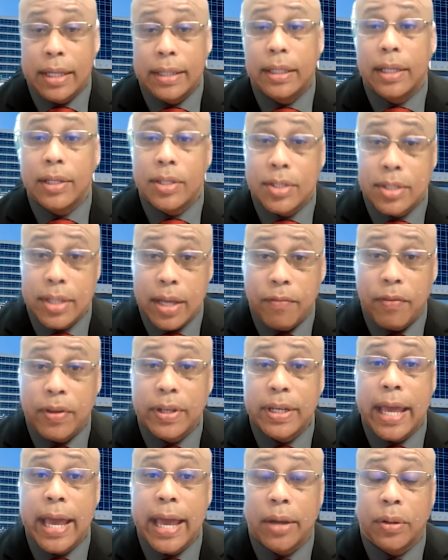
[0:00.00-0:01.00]
that
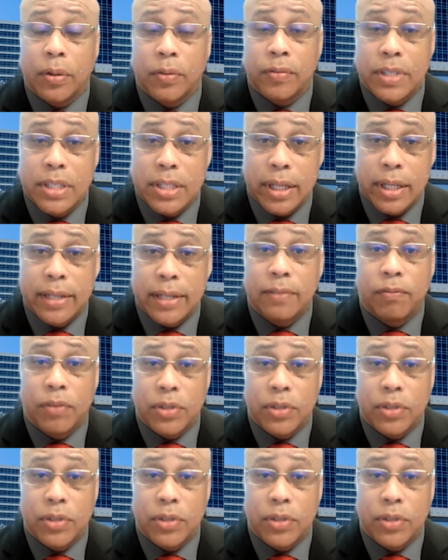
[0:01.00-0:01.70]
7 out of 10